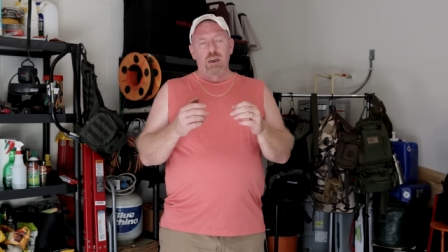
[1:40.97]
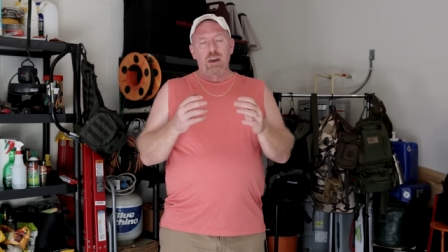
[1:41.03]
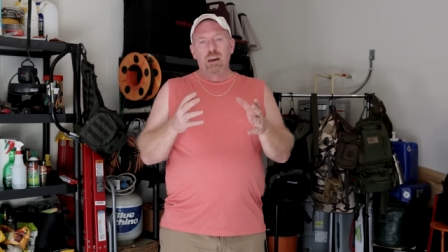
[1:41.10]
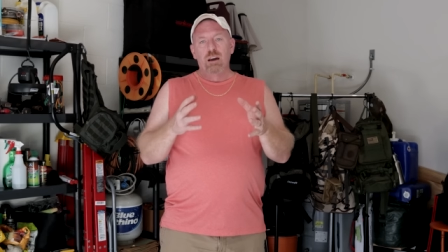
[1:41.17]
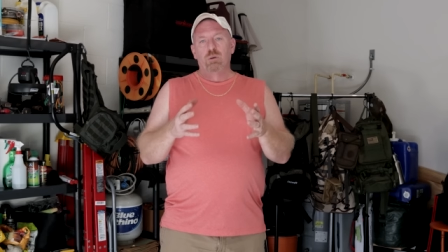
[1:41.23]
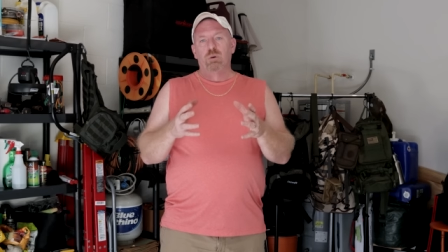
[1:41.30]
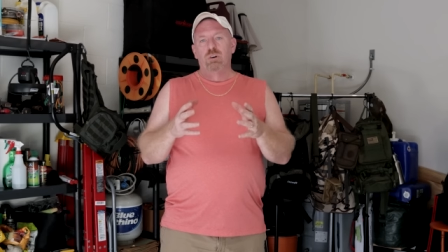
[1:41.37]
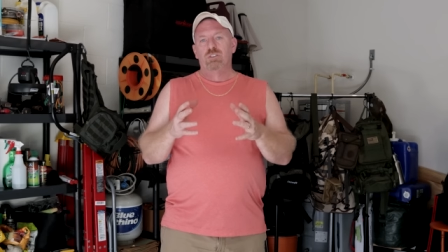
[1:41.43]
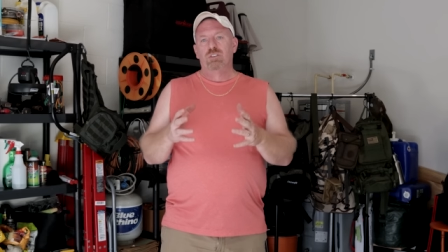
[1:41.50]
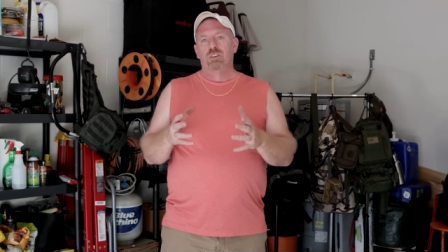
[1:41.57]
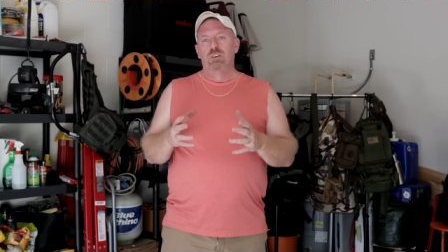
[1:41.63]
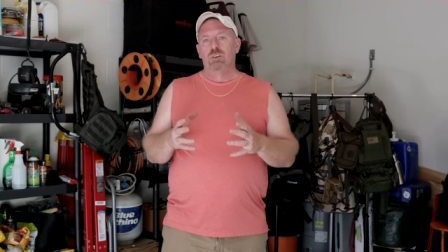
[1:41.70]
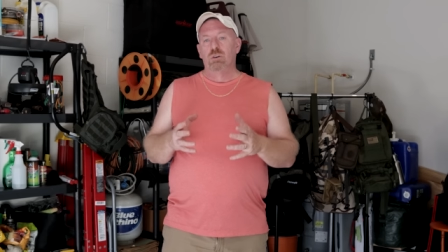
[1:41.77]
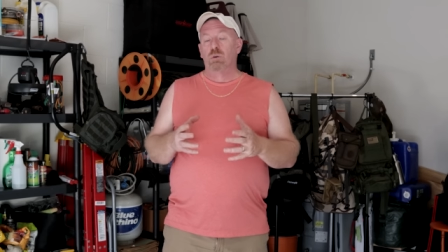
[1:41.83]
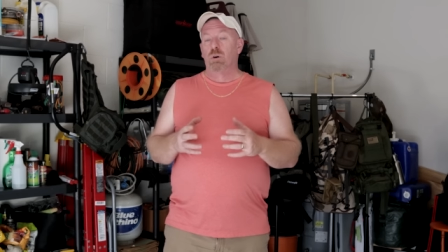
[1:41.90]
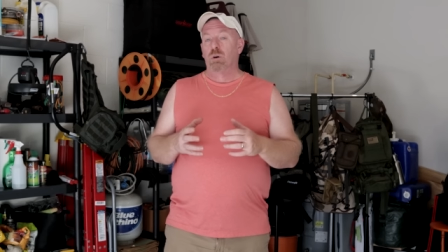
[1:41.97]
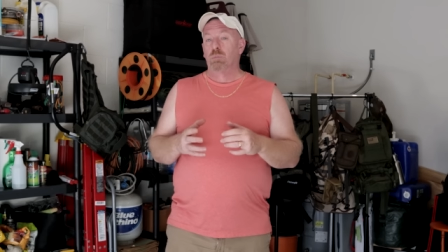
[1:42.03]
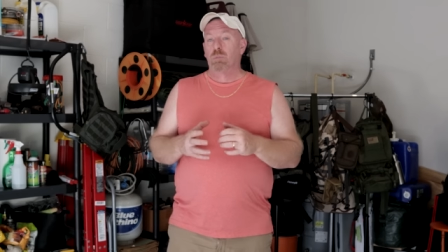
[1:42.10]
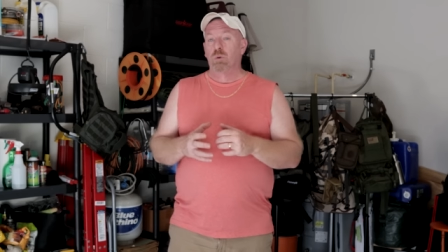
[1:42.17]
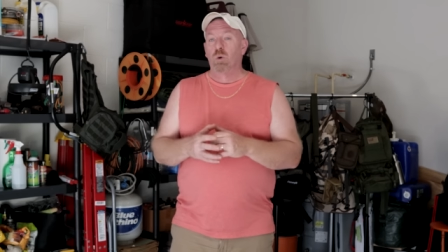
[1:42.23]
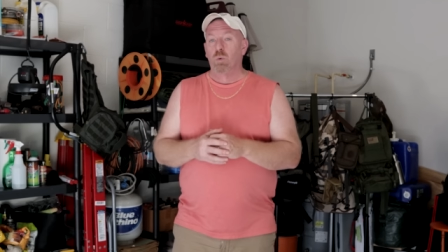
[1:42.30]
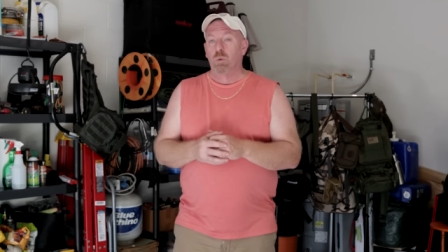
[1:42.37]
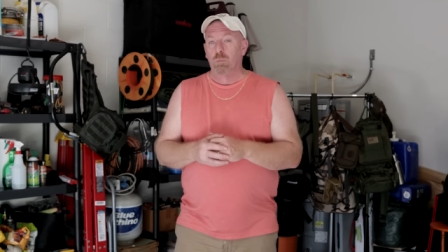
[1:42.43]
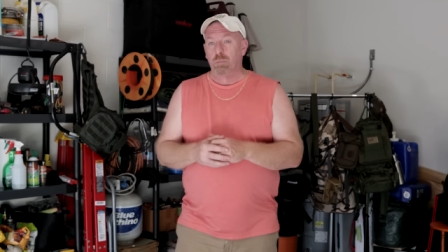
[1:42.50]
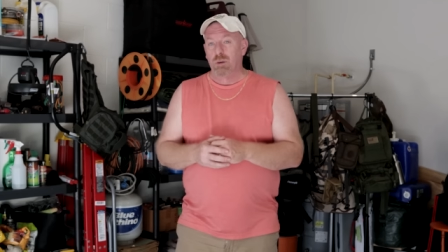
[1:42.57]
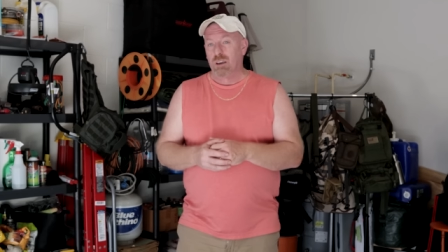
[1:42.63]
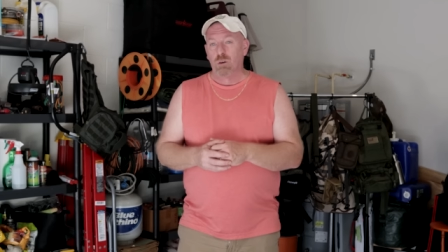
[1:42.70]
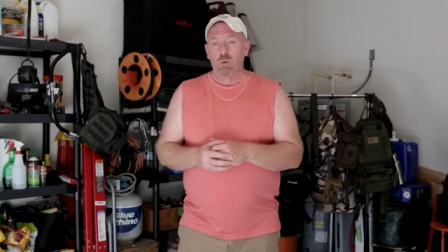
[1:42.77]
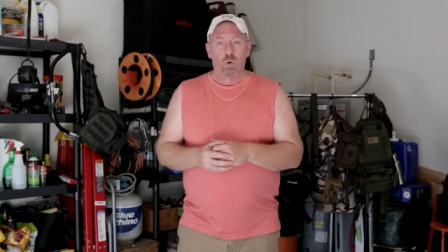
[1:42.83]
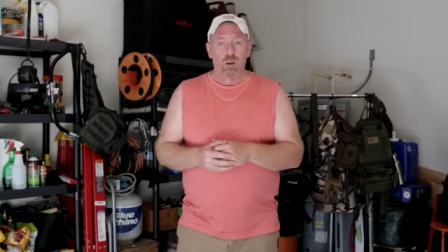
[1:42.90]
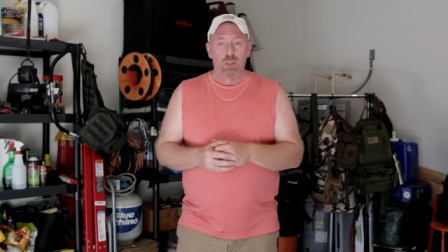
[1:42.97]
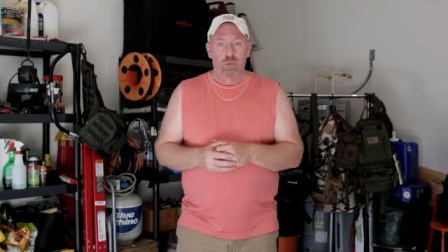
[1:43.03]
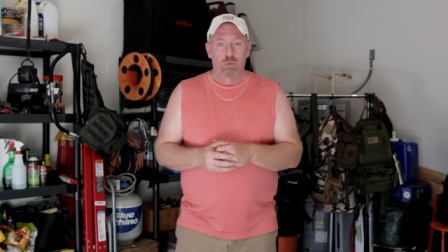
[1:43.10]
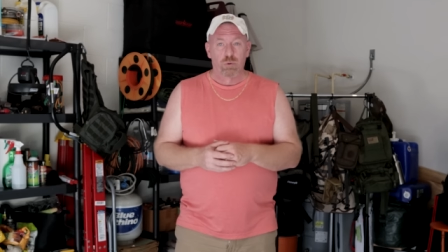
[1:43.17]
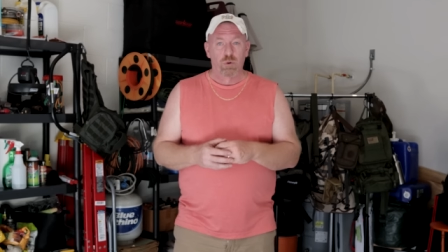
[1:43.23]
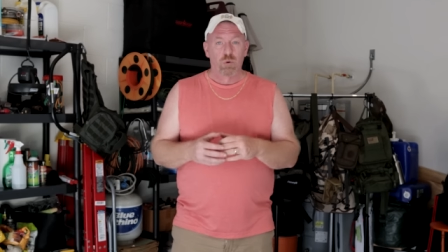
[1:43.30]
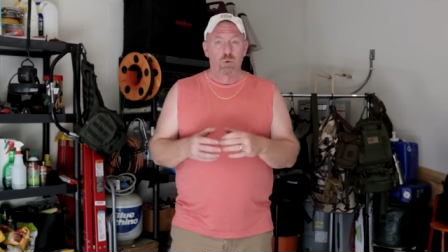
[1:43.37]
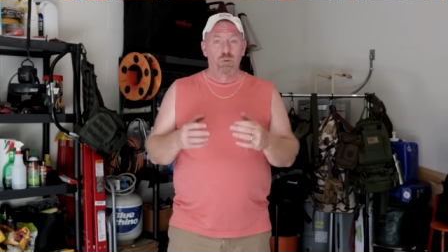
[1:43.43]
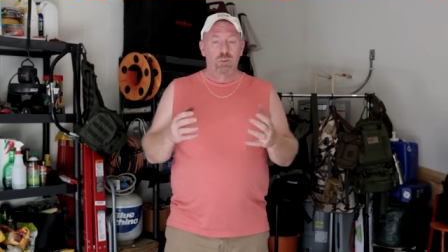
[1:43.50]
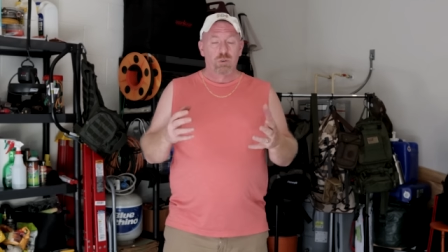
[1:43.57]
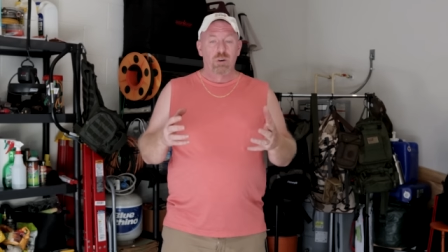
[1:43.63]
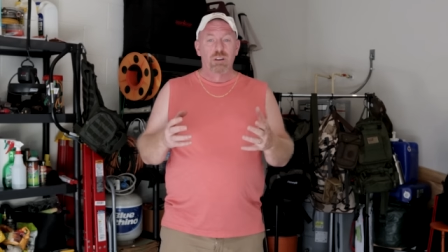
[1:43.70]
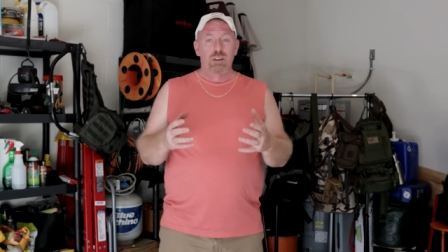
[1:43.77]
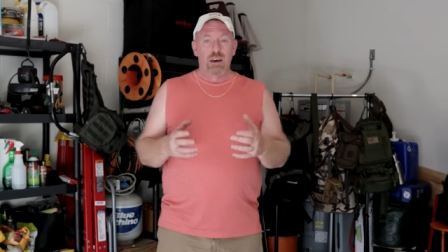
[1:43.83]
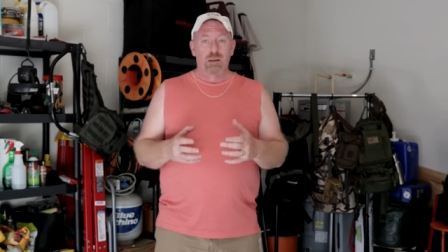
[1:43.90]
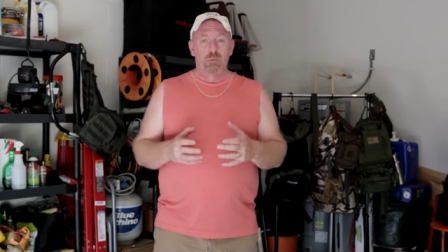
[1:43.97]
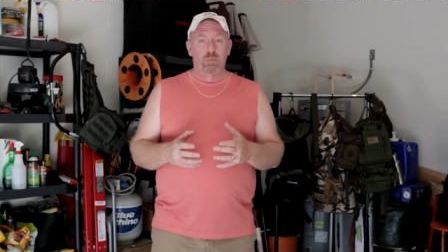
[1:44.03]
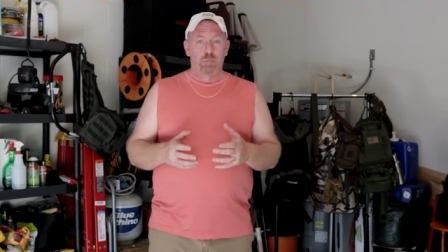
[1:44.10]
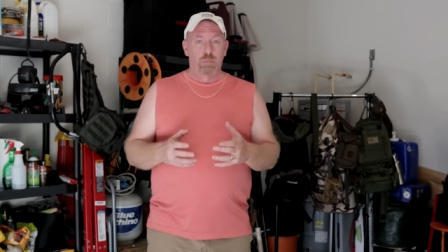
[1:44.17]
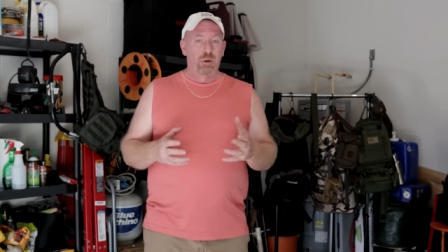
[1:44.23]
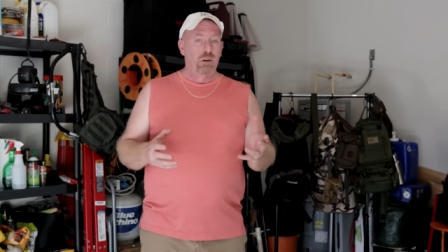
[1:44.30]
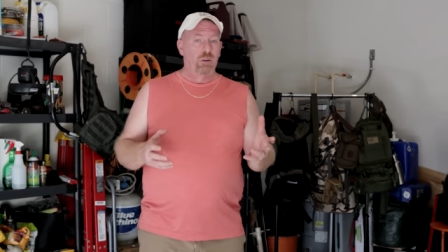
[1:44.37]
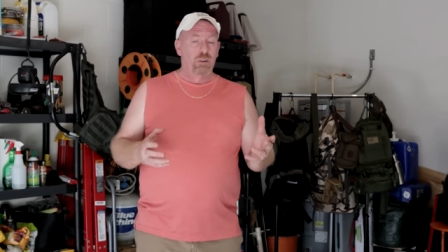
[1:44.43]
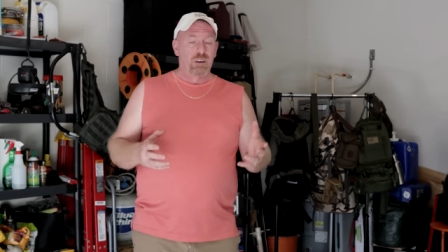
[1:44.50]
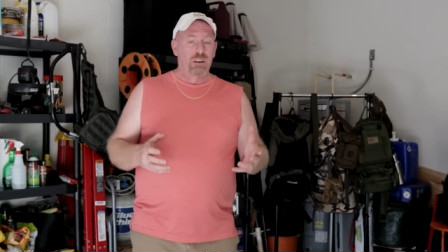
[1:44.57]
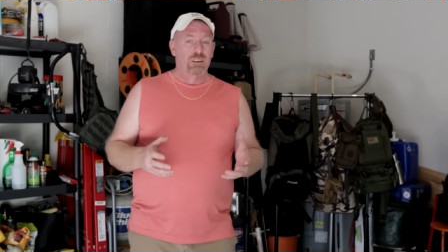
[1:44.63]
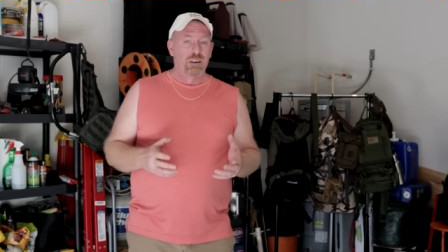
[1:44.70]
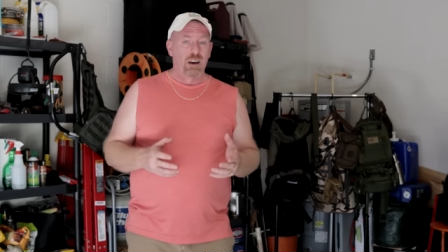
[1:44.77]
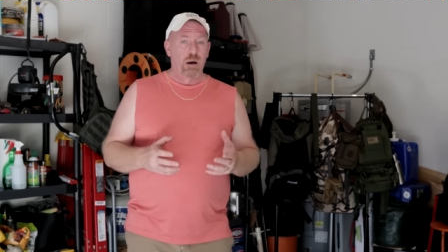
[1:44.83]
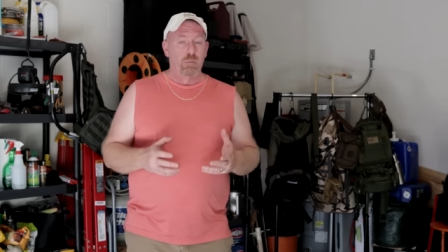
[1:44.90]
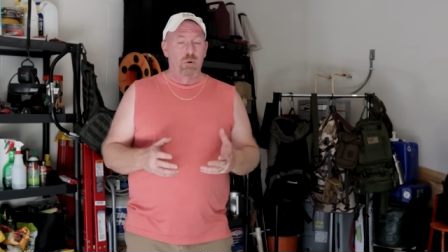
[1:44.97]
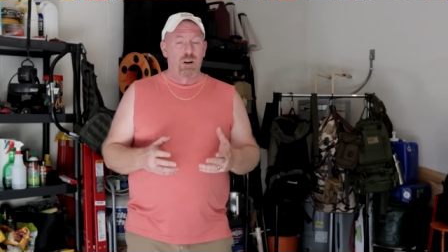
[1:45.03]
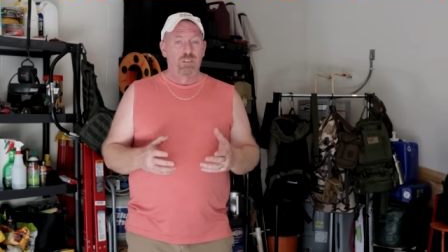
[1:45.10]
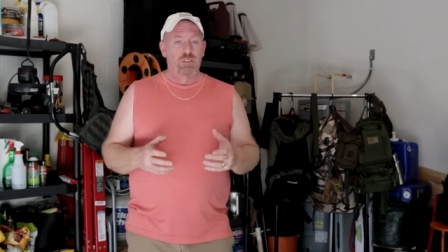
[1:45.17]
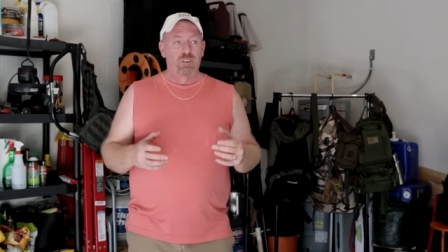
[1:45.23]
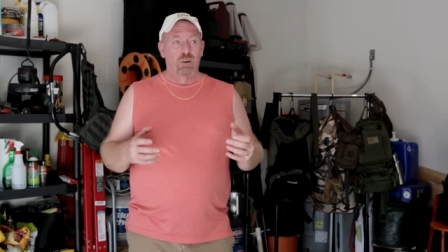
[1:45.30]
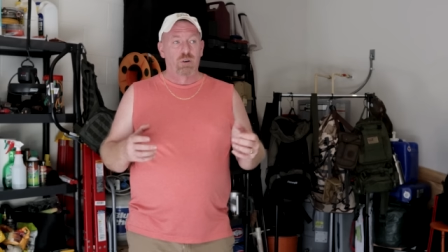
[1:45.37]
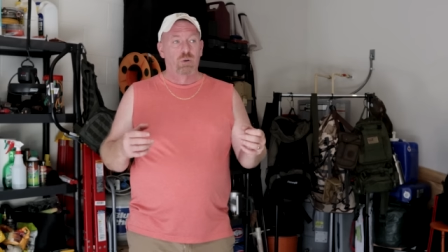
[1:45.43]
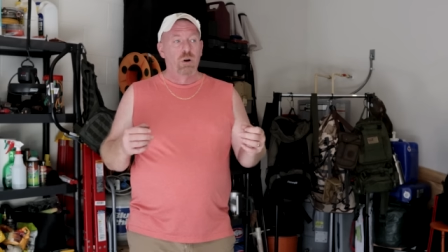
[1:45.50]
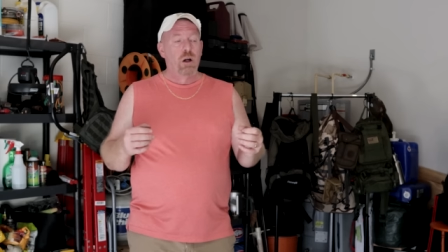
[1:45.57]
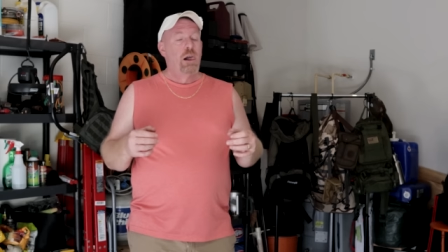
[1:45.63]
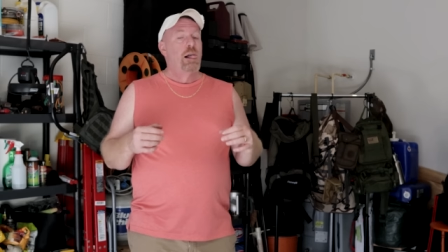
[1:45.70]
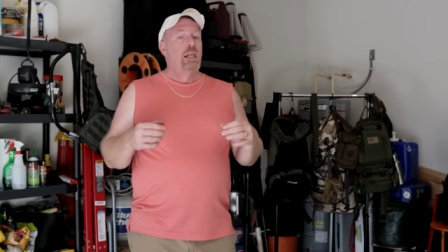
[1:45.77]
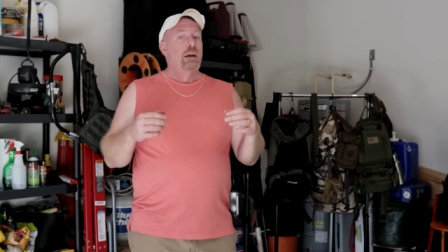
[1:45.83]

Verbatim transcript: anguish that you are going to be going through during that period of time also